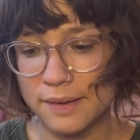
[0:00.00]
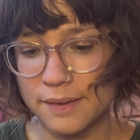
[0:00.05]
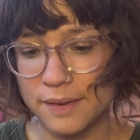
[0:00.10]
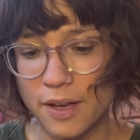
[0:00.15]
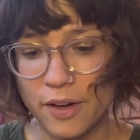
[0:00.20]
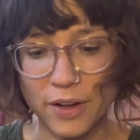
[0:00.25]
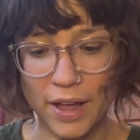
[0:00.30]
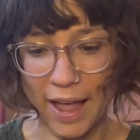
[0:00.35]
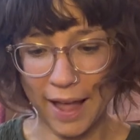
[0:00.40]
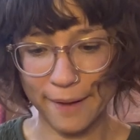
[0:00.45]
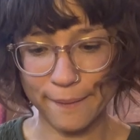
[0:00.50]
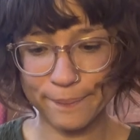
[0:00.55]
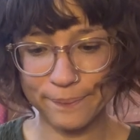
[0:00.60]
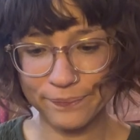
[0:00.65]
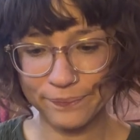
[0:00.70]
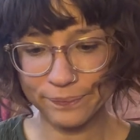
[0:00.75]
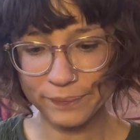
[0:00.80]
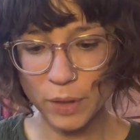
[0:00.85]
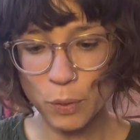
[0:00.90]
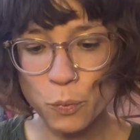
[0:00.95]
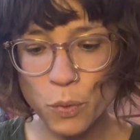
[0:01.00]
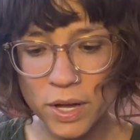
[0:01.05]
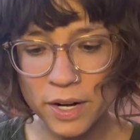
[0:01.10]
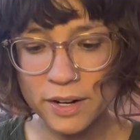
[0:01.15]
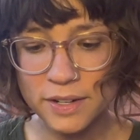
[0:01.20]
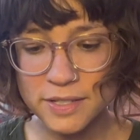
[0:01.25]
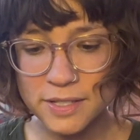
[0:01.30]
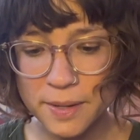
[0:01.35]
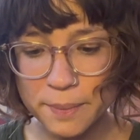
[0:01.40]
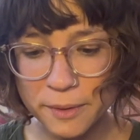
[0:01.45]
Okay, what
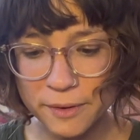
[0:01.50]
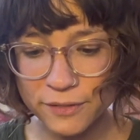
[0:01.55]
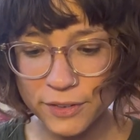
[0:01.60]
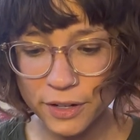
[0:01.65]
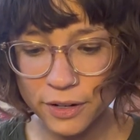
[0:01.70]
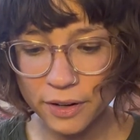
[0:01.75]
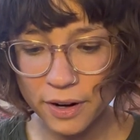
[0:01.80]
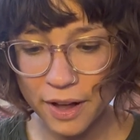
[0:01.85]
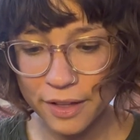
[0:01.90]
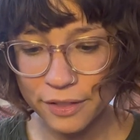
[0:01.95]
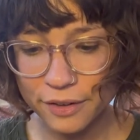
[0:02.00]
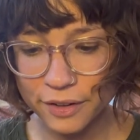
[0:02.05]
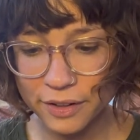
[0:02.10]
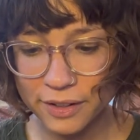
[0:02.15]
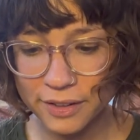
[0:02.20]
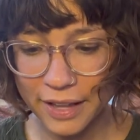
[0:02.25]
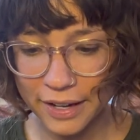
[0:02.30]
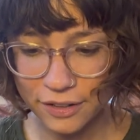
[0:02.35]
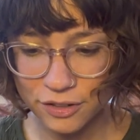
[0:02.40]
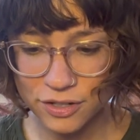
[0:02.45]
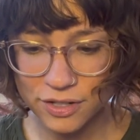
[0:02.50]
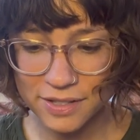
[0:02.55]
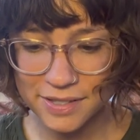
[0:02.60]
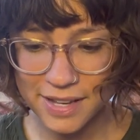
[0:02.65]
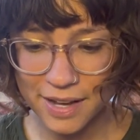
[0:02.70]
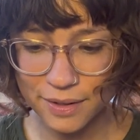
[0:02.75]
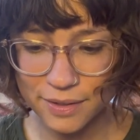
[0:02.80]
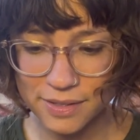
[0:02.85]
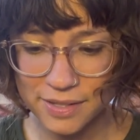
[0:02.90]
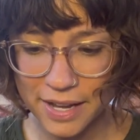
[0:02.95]
are some of your other
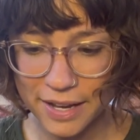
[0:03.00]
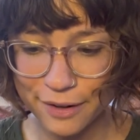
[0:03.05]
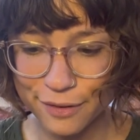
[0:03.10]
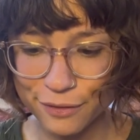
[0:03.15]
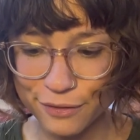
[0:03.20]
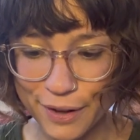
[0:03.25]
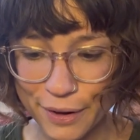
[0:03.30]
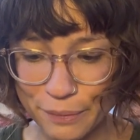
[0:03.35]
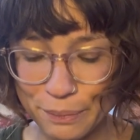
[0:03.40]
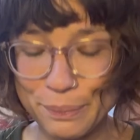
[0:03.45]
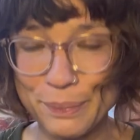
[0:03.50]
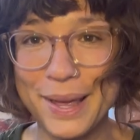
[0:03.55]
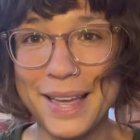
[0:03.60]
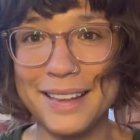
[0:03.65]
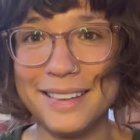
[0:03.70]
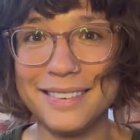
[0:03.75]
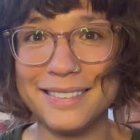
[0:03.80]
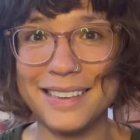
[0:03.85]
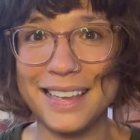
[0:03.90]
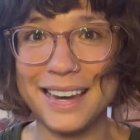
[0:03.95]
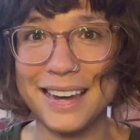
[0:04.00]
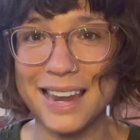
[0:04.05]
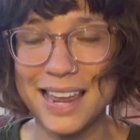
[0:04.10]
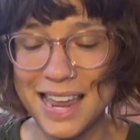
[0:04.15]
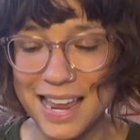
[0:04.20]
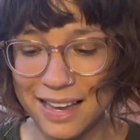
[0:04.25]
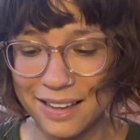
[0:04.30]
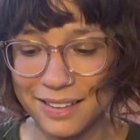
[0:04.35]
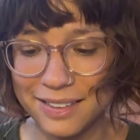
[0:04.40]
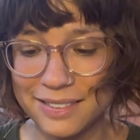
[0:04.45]
collections outside of fountain pens and
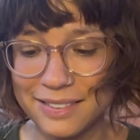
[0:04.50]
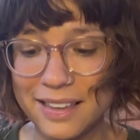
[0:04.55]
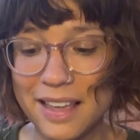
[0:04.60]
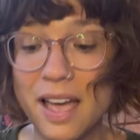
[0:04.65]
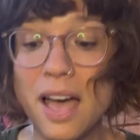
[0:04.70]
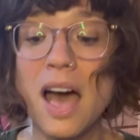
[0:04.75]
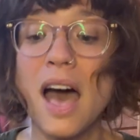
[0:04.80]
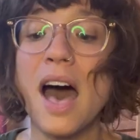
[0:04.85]
inks?